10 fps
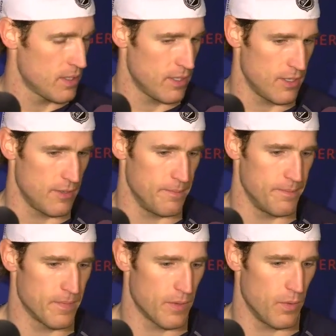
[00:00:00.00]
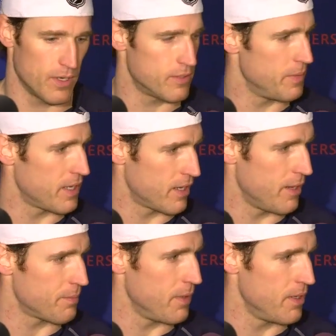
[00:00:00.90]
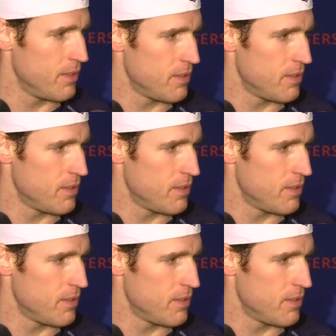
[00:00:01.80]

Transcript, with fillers: Um, I wanted to make a cup run,